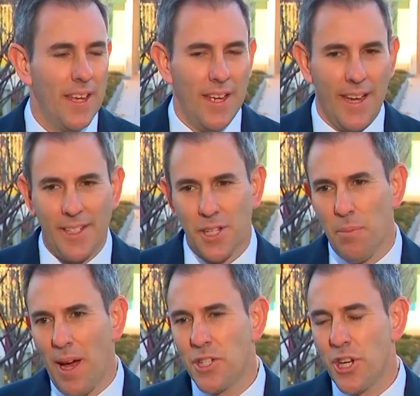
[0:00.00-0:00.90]
It's a
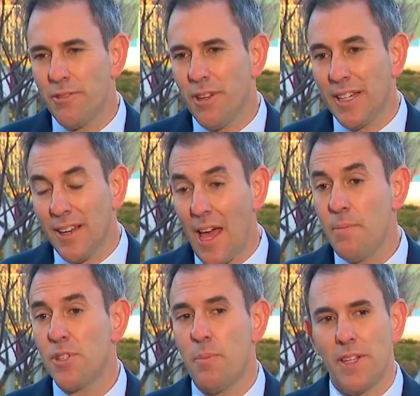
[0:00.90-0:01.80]
budget in
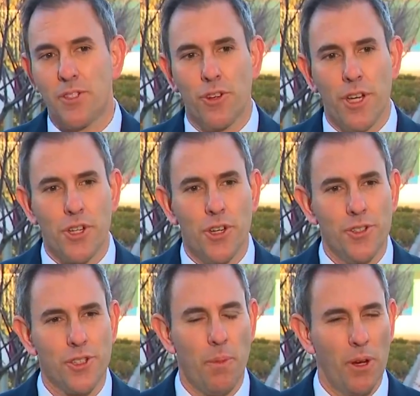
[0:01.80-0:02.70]
Labor's best
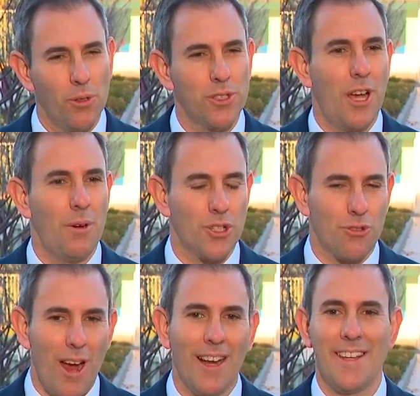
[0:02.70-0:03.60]
traditions, but also
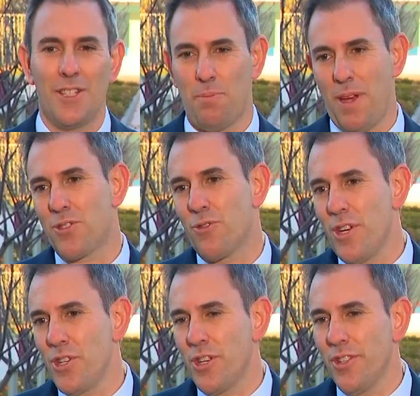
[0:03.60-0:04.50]
Australia's best
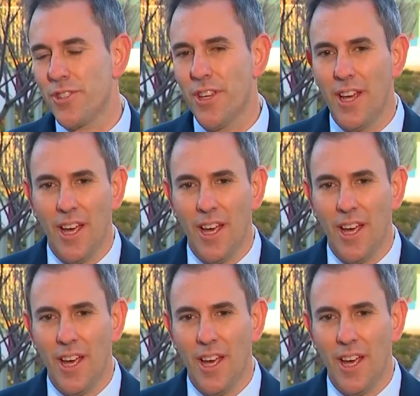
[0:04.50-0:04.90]
traditions.